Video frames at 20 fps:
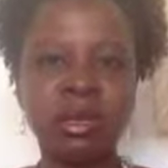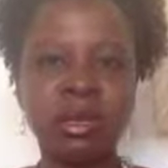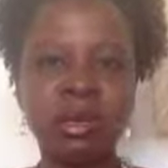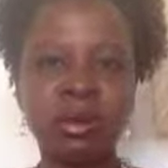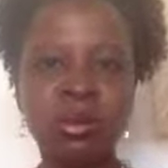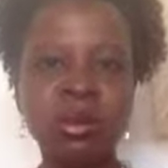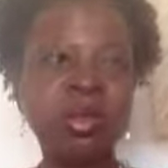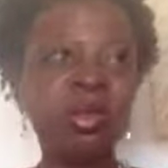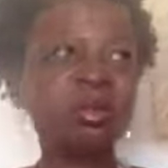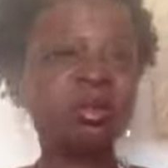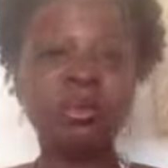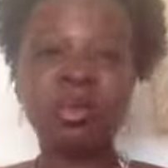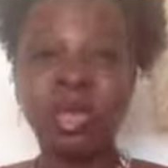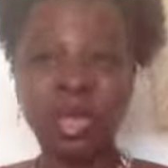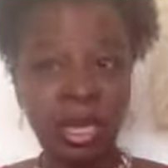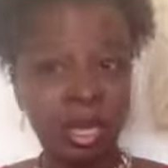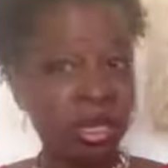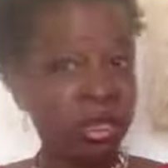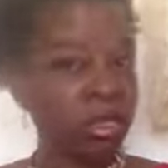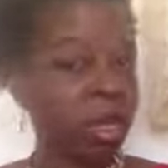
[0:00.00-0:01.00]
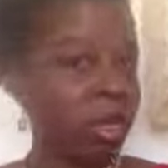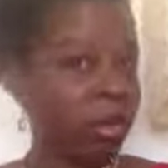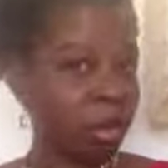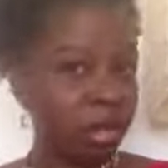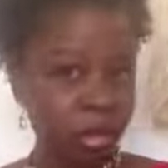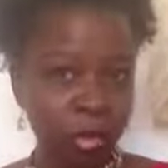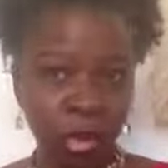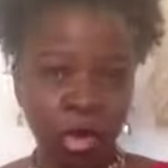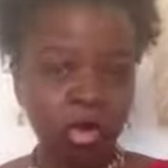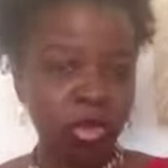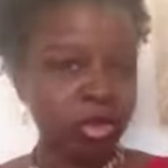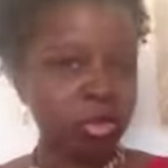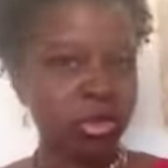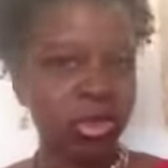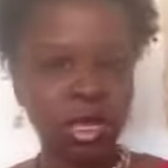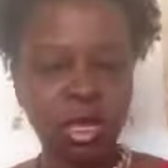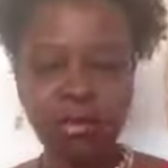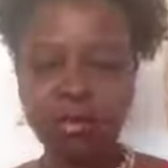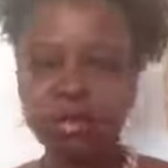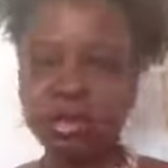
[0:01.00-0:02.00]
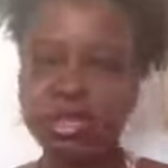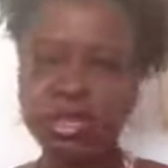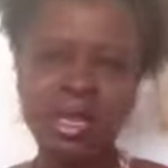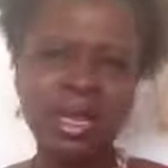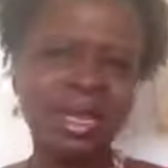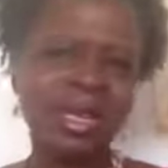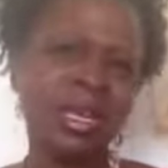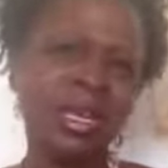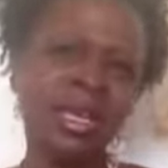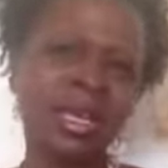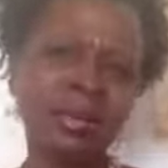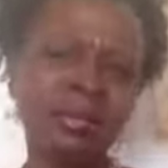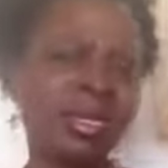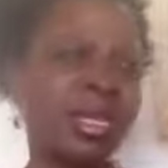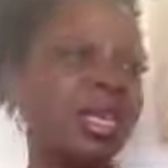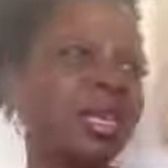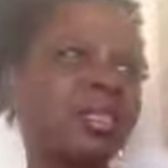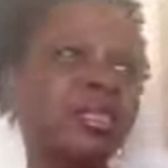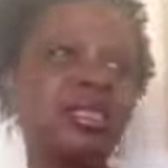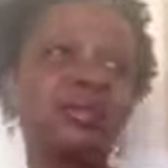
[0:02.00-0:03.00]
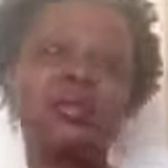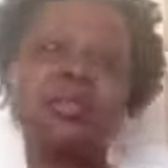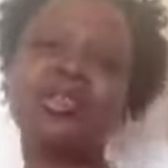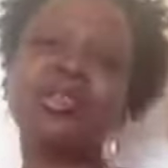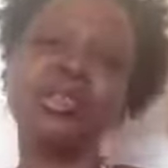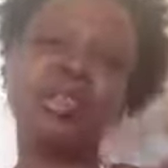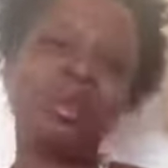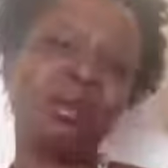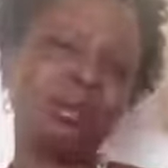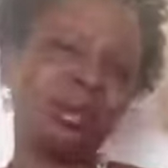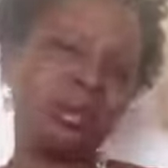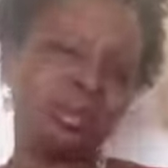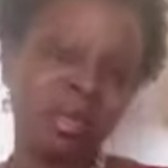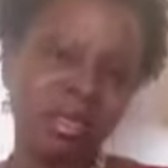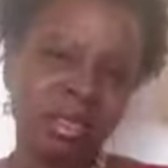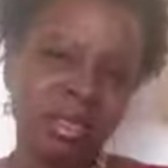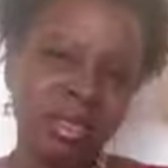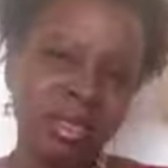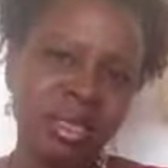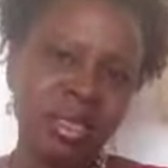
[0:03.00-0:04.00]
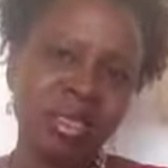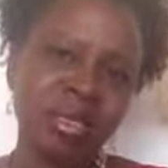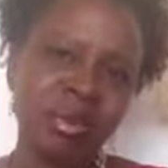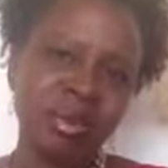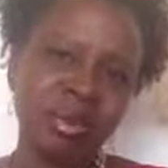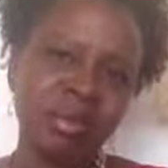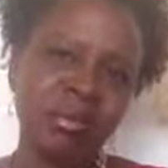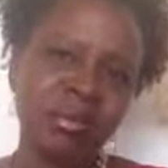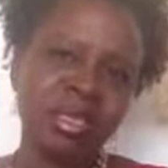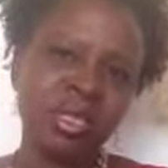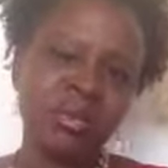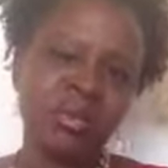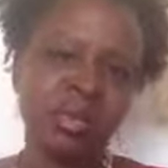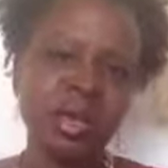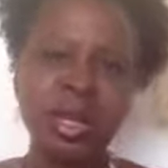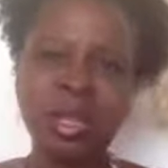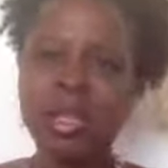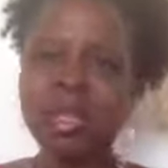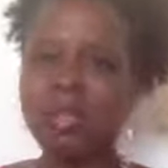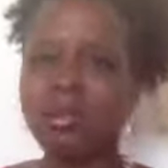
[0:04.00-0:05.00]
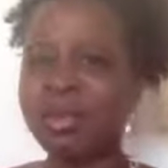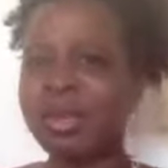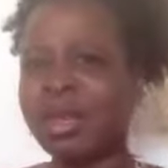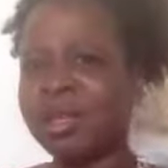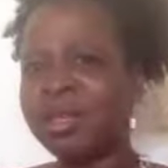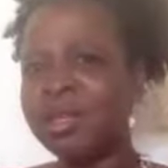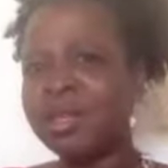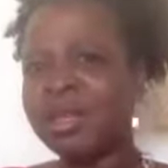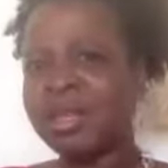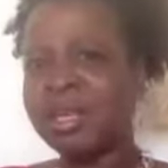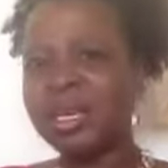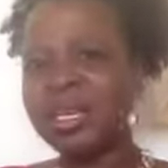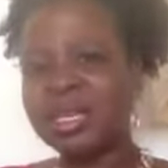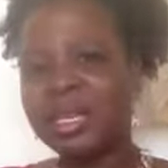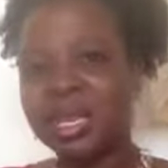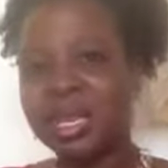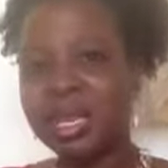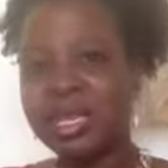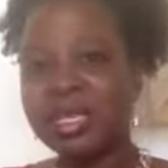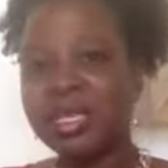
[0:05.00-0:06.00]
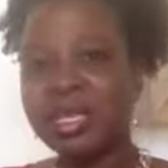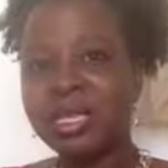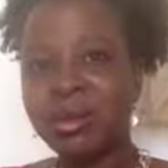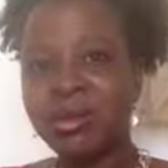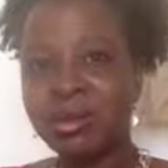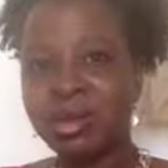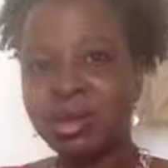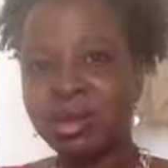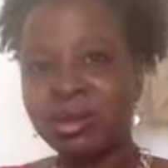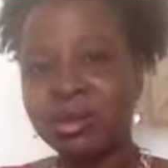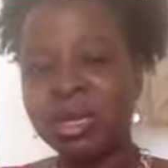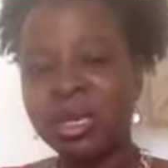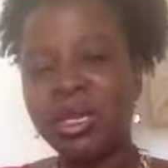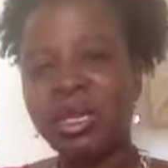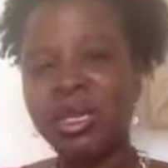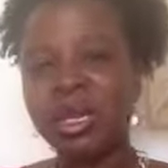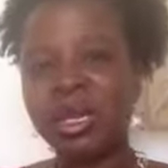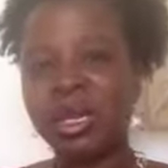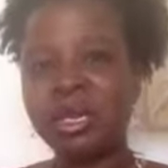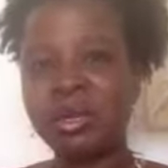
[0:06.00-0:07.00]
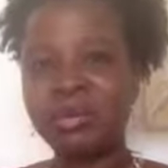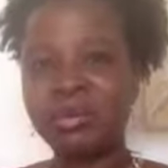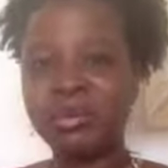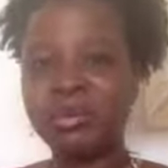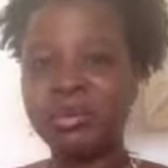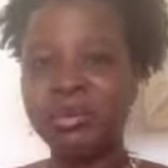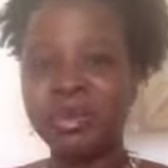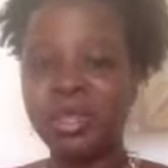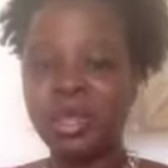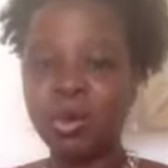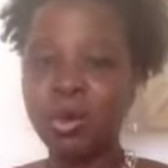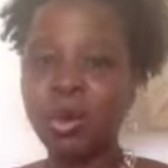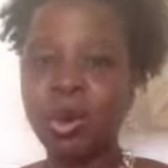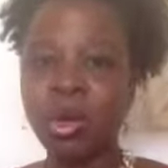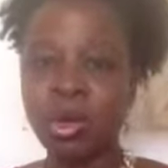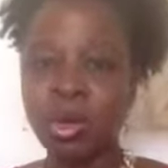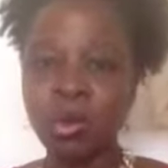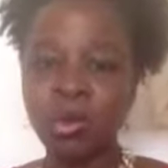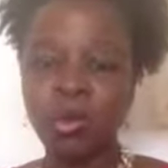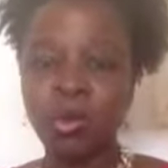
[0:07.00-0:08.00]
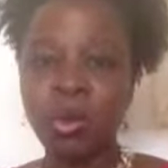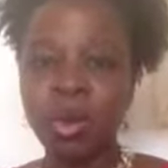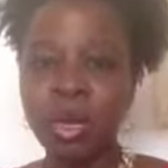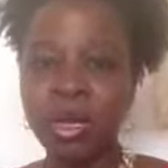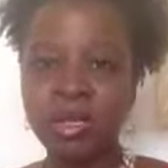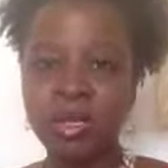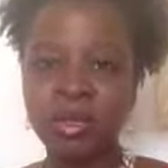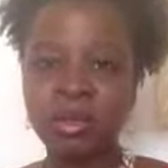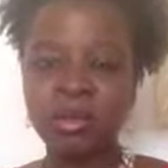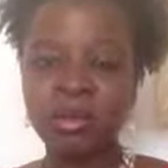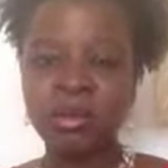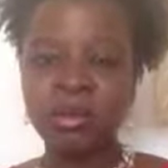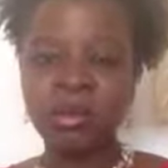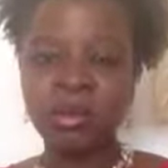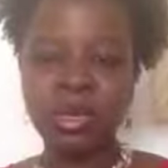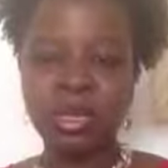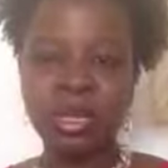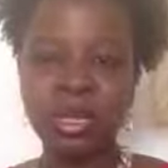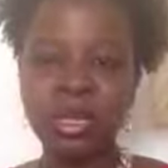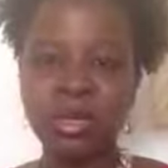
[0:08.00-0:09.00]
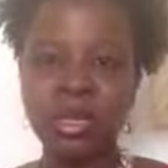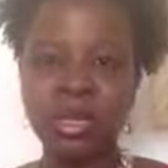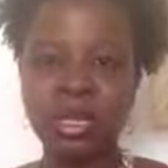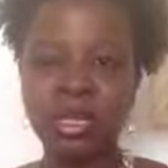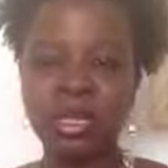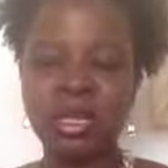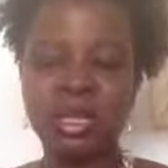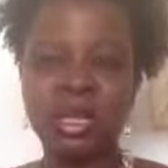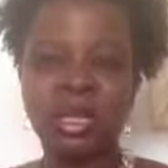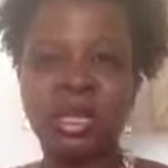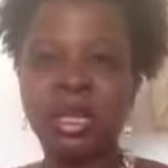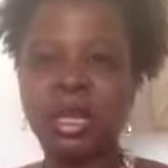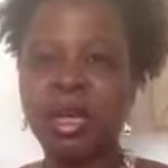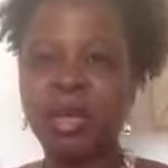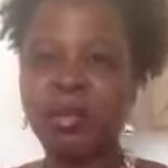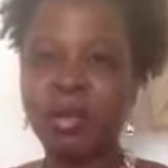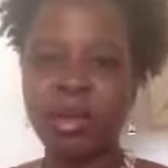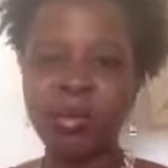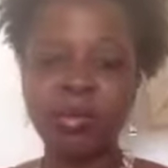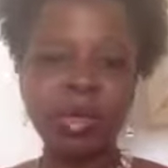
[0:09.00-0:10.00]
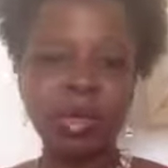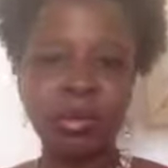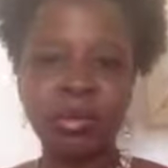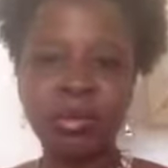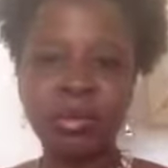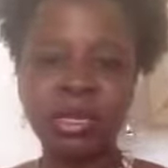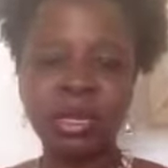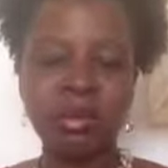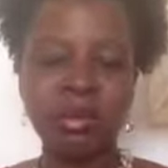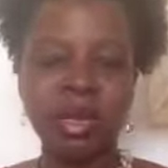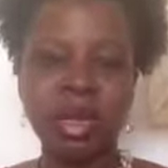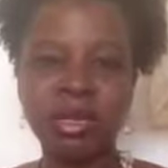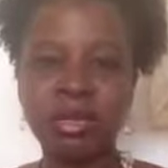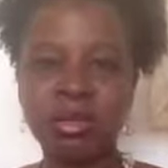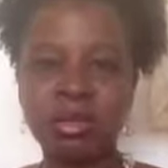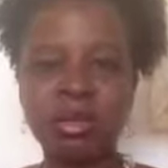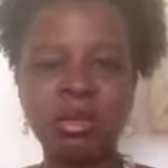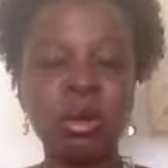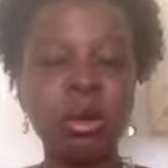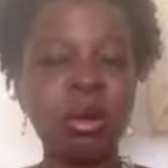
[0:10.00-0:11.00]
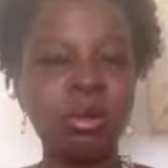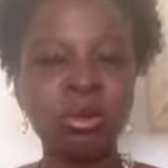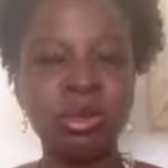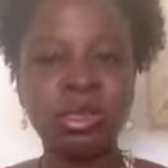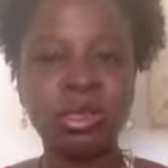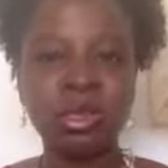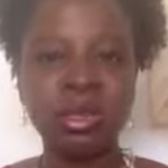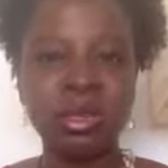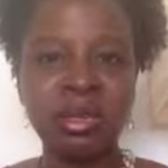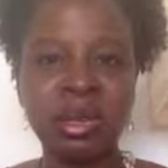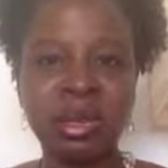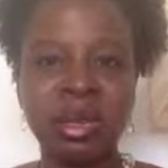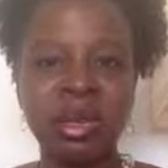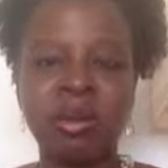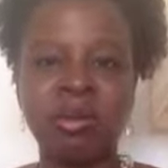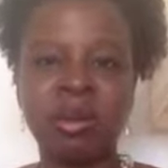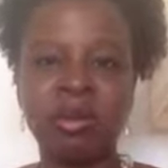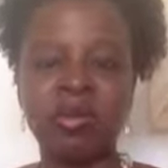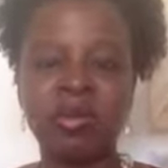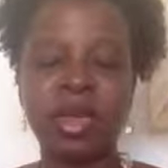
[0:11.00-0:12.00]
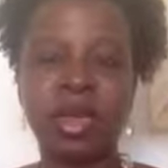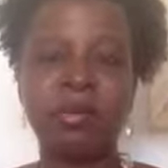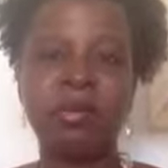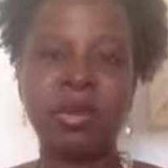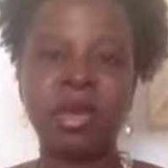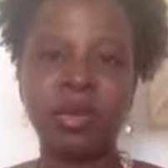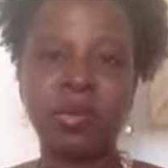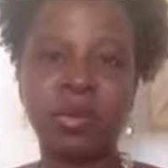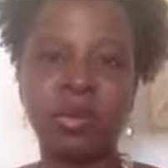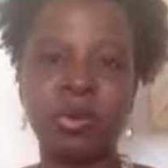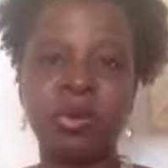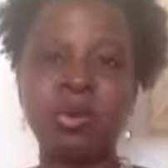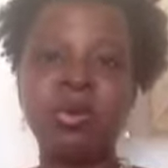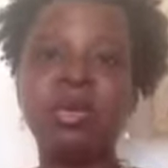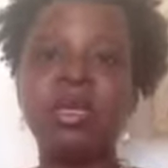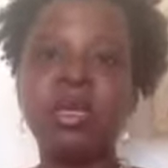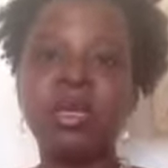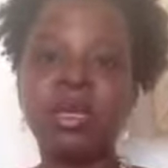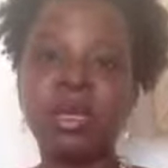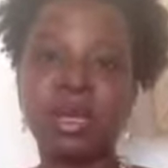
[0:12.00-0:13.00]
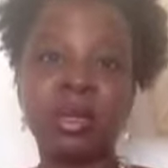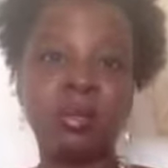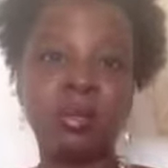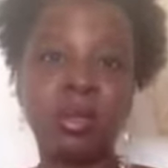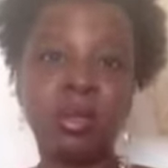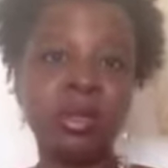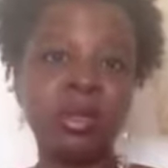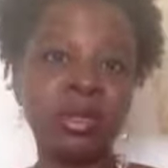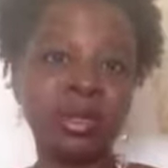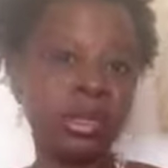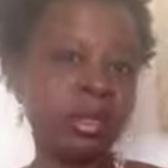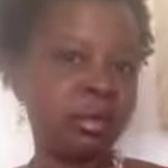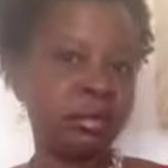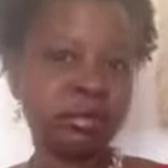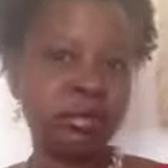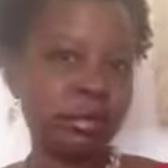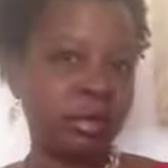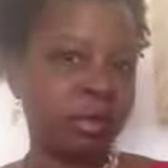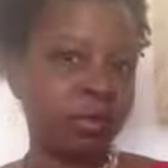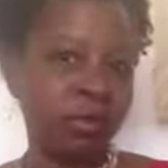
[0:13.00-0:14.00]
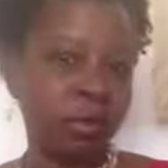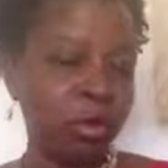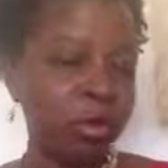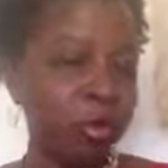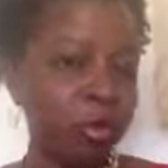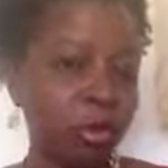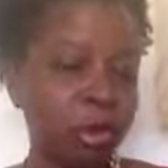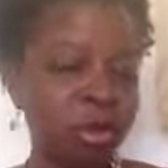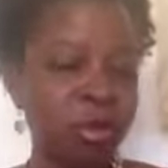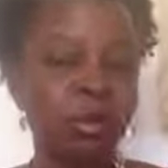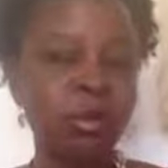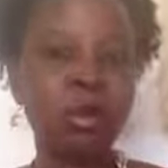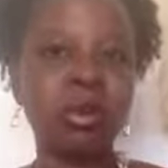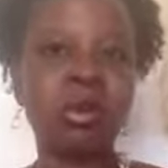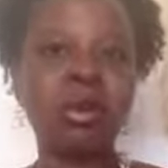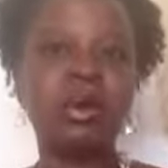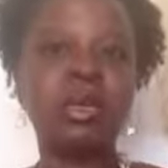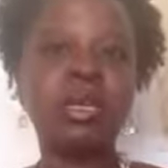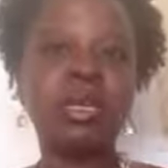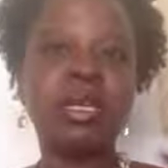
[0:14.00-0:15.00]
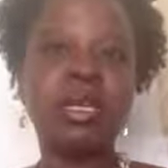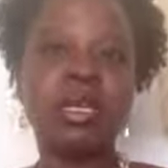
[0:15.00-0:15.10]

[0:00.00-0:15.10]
We began to talk about the personal stuff, and I'm telling her, well, the business is going really well. I got clients that I'm doing one-on-ones with, and I've got people that I'm actually coaching now. I've got people, like more than a few people.